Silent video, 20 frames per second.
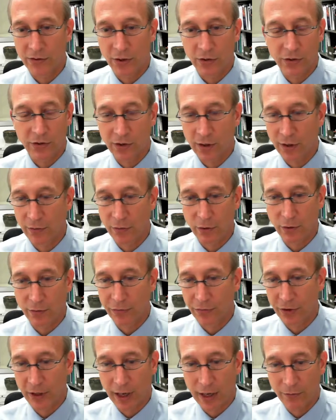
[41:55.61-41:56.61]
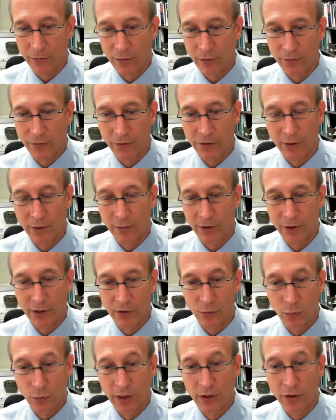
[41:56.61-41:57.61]
I'll just give you a flavor for some of the
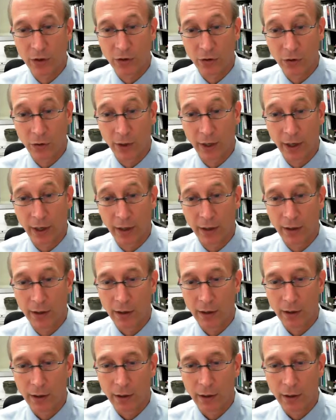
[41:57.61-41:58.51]
things we are doing.